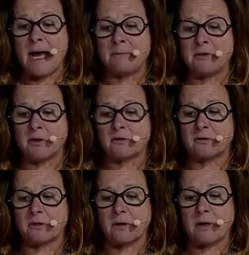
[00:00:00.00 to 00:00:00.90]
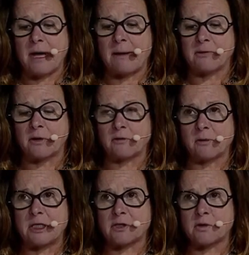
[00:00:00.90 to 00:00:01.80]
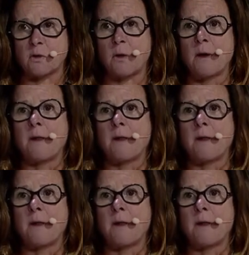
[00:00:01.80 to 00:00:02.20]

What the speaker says: I'm not really sure.